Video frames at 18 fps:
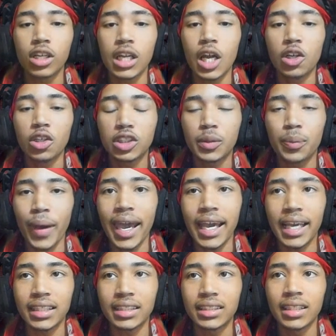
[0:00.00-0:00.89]
closed
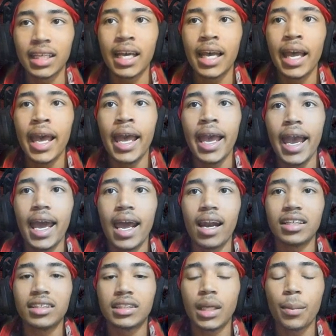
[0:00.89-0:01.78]
space
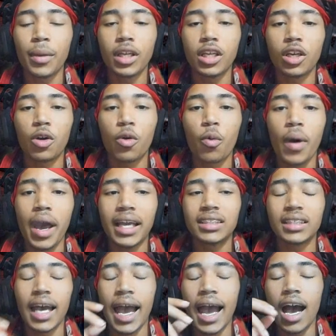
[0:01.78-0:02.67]
in a similar
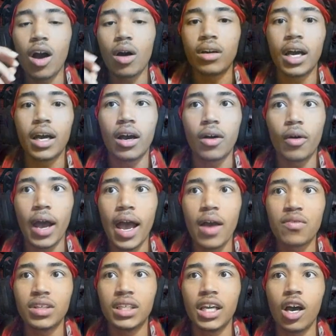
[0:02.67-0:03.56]
way to how
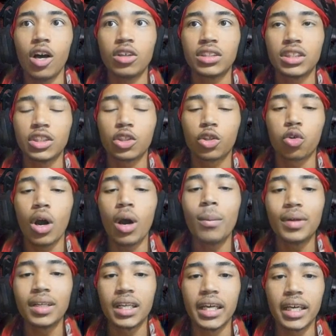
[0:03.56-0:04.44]
heavenly host is
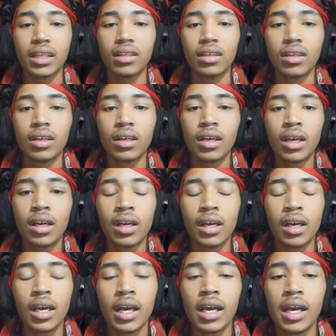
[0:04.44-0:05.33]
crumbling
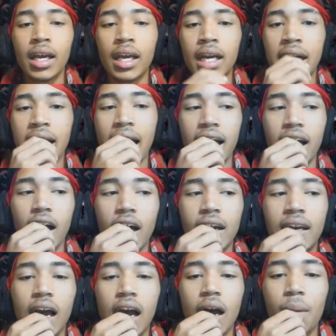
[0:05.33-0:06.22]
not
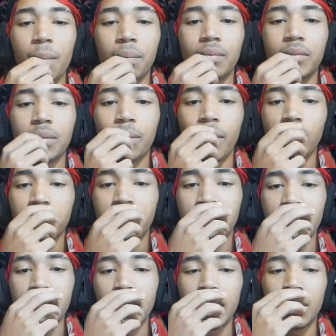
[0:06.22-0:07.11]
um
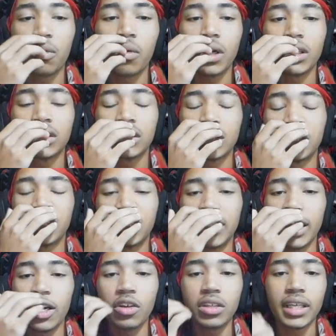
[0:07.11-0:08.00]
mochida was
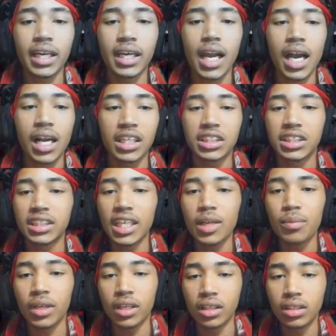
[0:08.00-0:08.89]
shielding
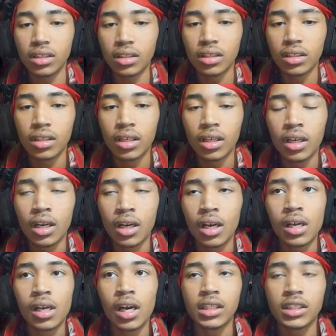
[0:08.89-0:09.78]
nakashima
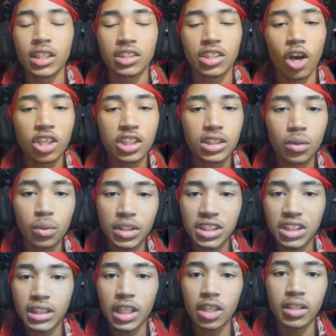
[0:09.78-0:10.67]
satoshi
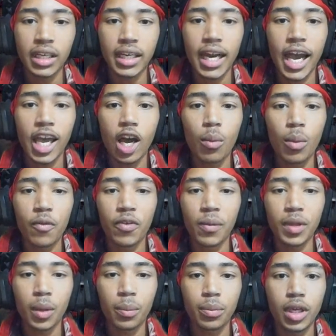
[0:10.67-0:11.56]
was shielding naomi
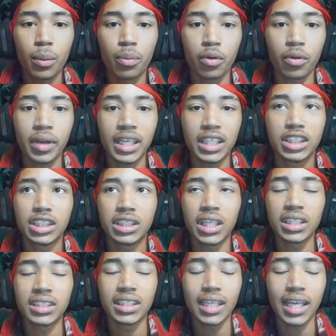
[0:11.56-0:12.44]
from the debris
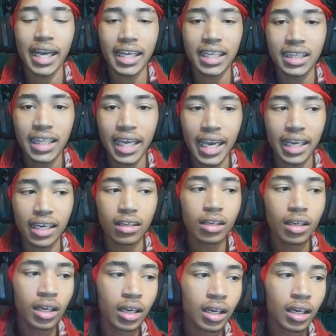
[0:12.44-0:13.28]
just like then